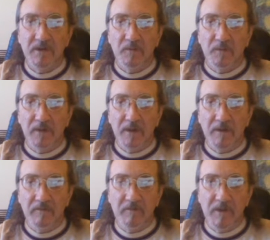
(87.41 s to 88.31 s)
where the
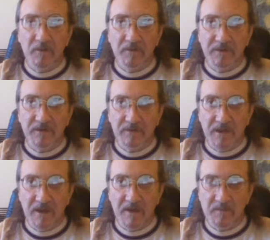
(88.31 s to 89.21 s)
government will just
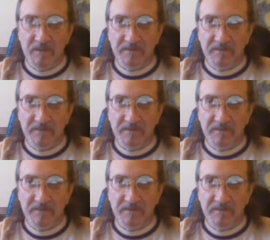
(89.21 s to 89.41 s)
take up the